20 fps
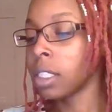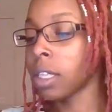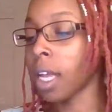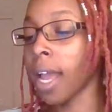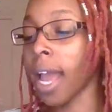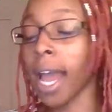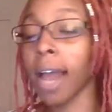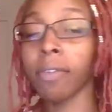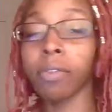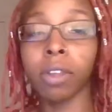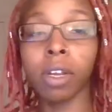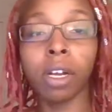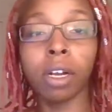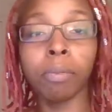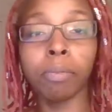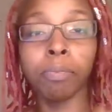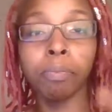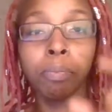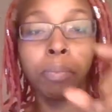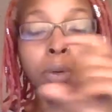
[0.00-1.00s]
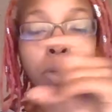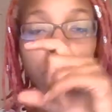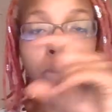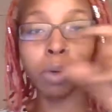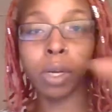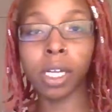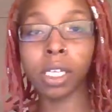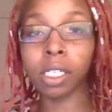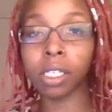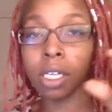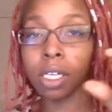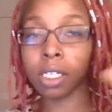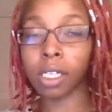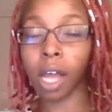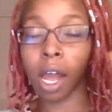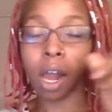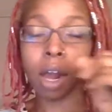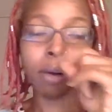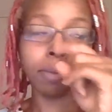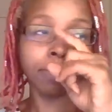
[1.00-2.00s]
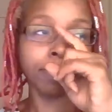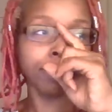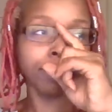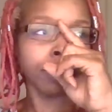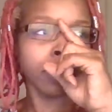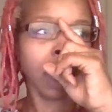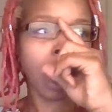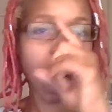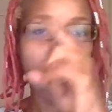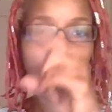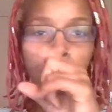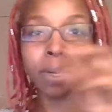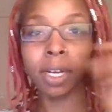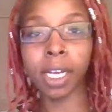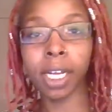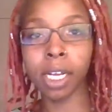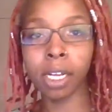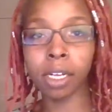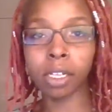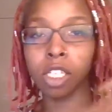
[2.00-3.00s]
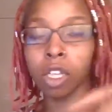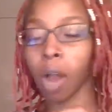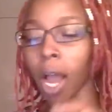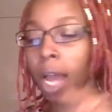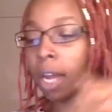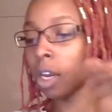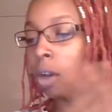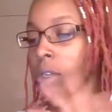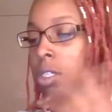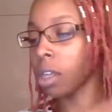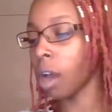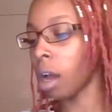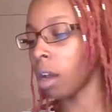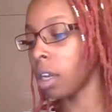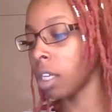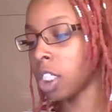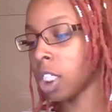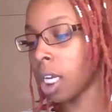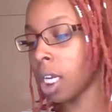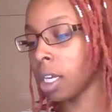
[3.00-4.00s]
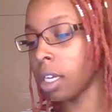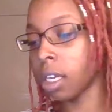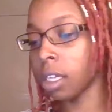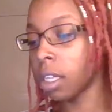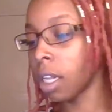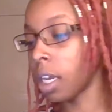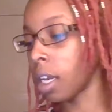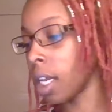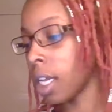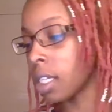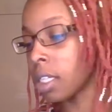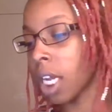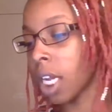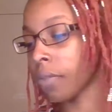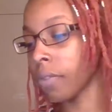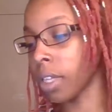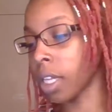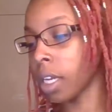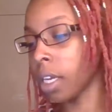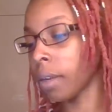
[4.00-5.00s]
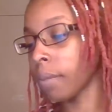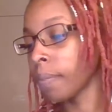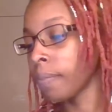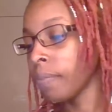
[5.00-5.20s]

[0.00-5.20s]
They have the blue, is the hyperlink, so I know it's all legit, the links and everything.